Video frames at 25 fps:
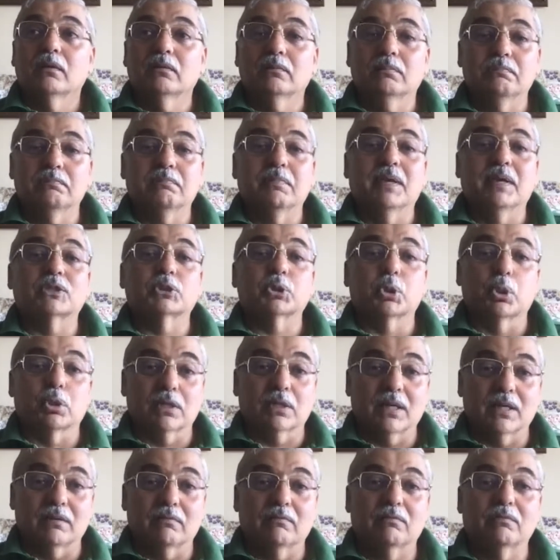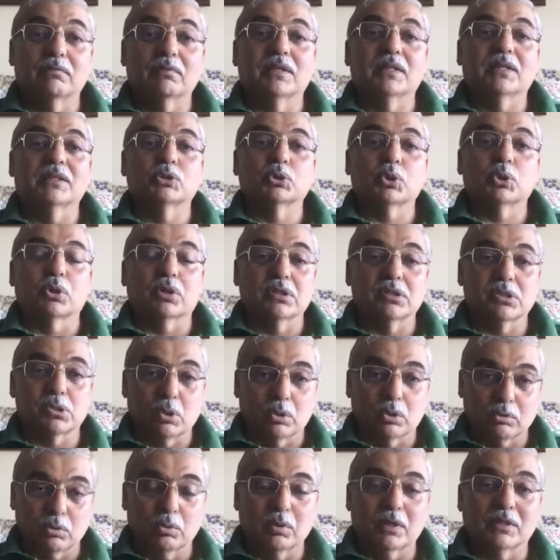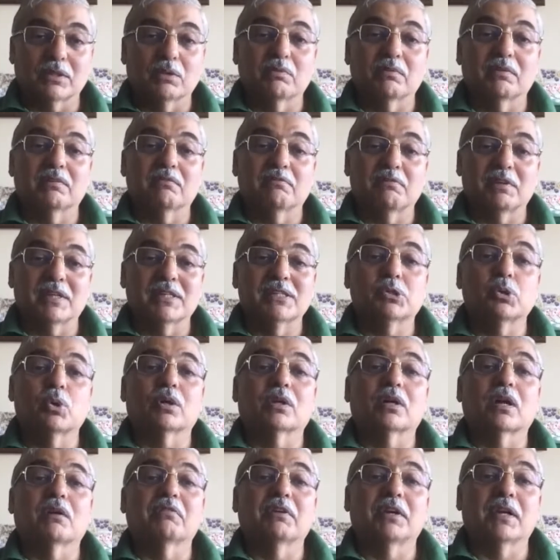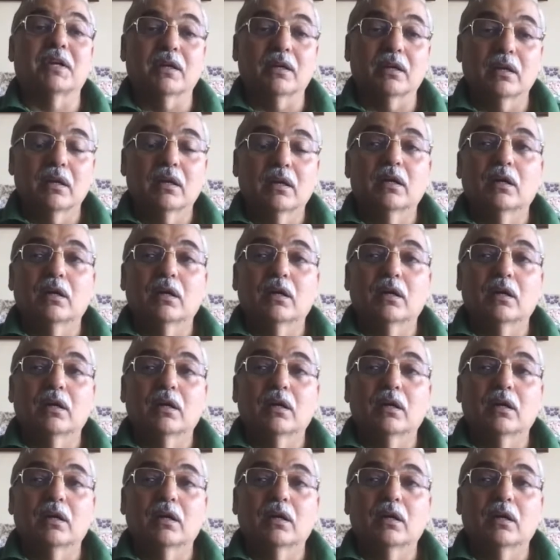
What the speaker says: Make sure that the insurance or through other ways you're covering